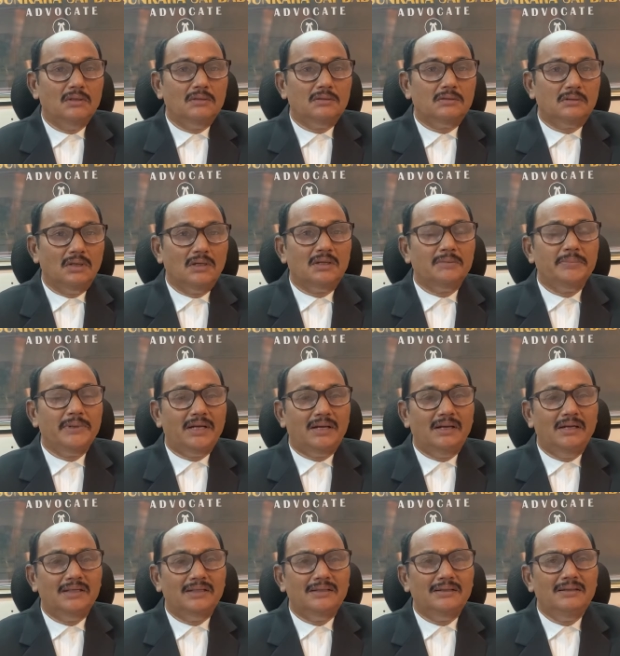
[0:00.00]
So
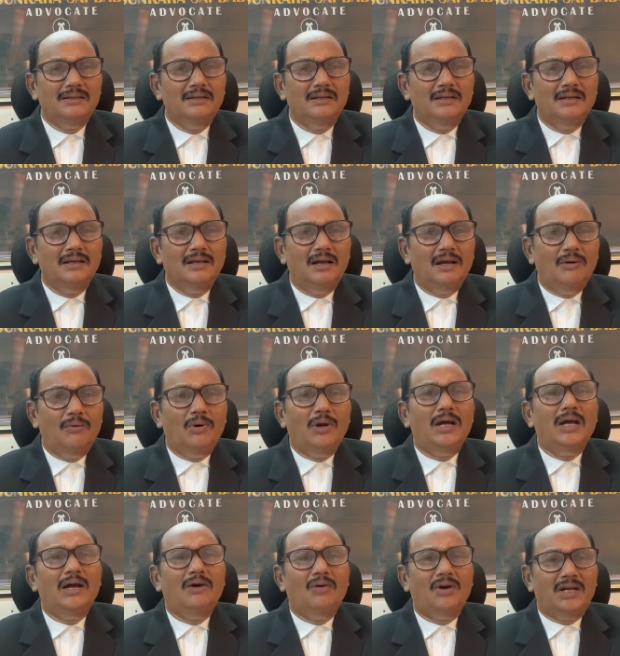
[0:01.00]
ultimately,
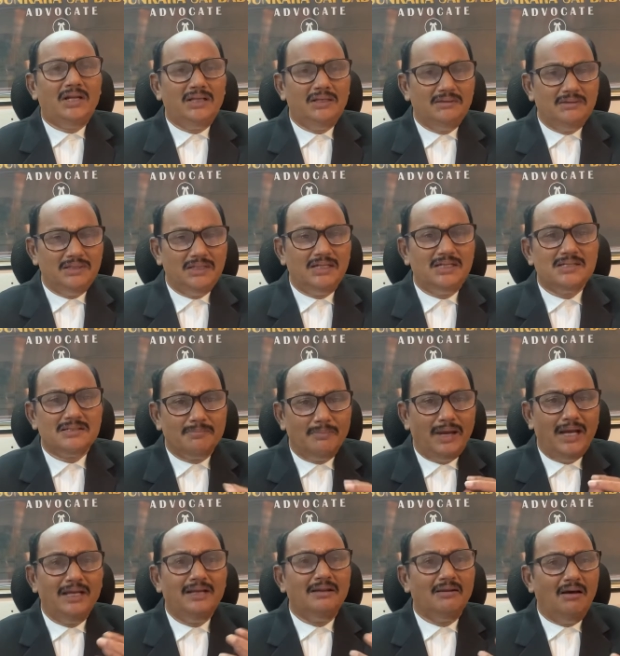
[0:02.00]
what, what it is
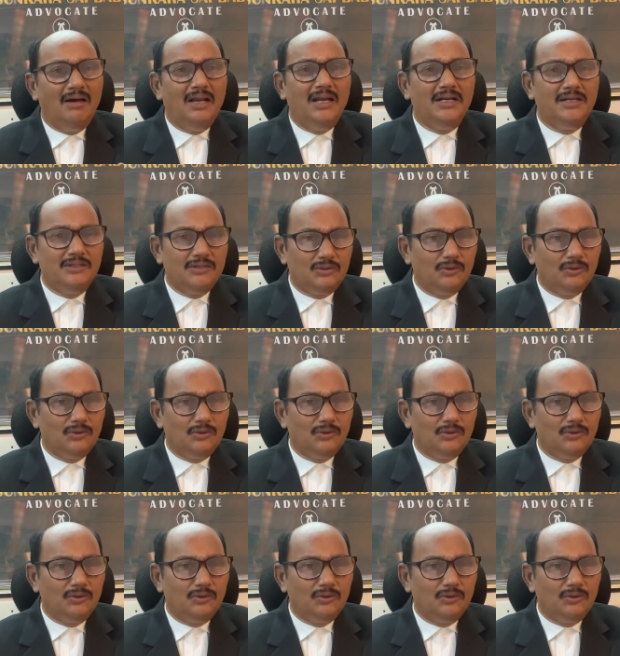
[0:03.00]
my knowledge